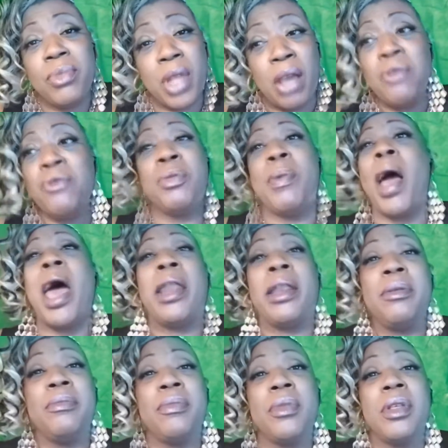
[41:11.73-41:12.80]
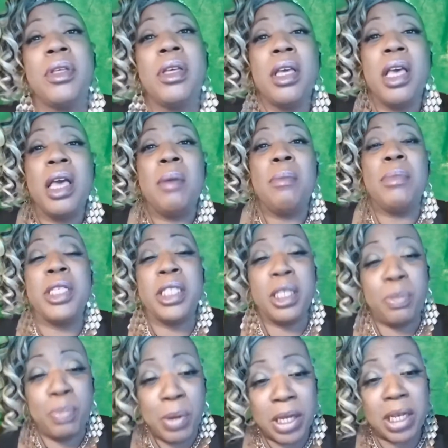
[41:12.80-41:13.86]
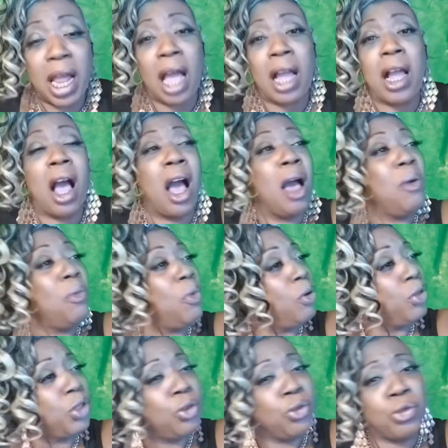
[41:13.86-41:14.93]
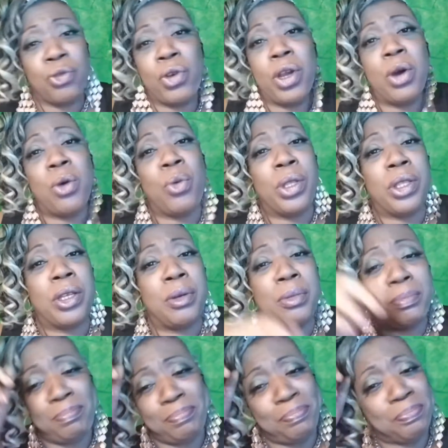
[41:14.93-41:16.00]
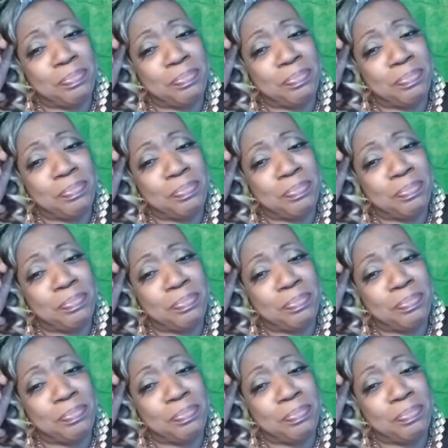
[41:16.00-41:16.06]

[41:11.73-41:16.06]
Everybody. MrsPink.com won't too thrilled with them.